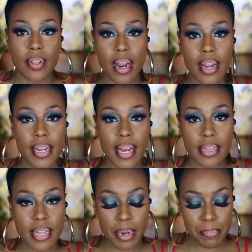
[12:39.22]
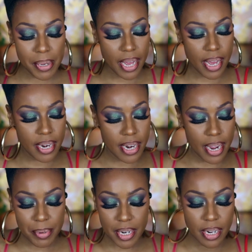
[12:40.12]
All right, got that applied.
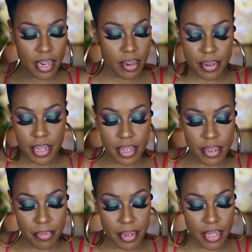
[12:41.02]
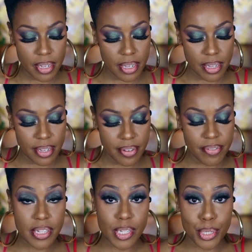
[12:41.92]
Now I'm gonna go in with Eva's